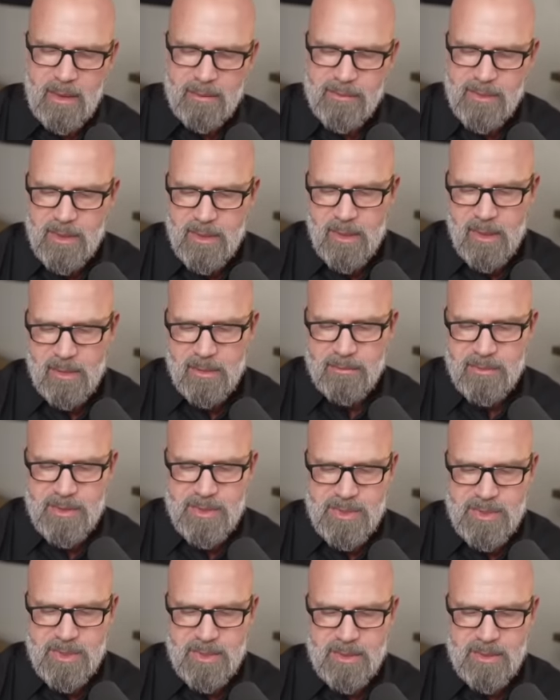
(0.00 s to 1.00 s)
I've done all of
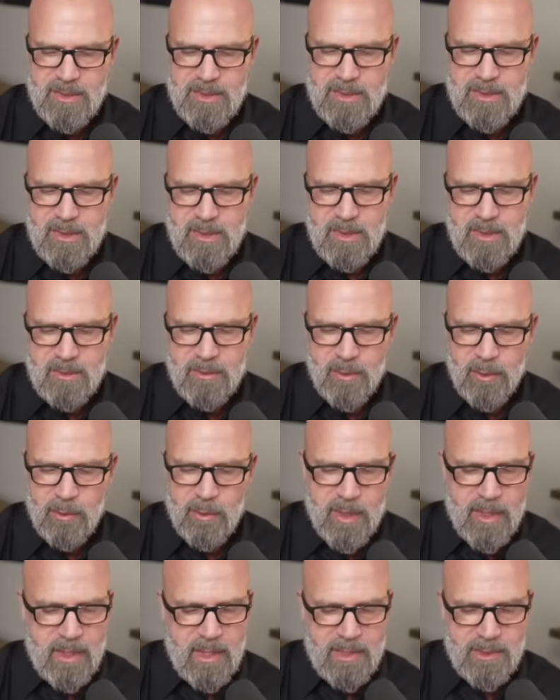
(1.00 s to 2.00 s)
these things. They're
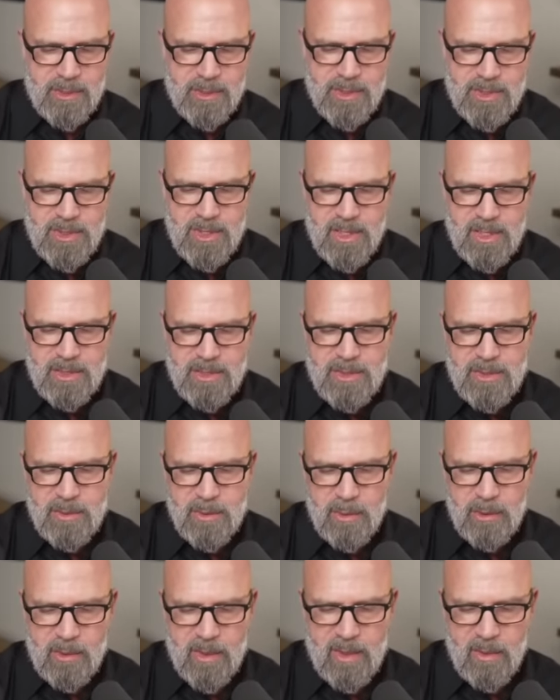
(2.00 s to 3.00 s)
great exercise.
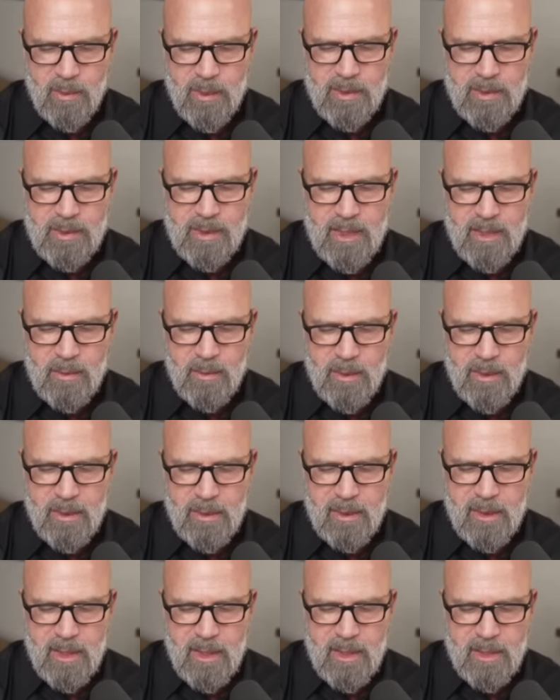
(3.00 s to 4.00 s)
They're a great way to network.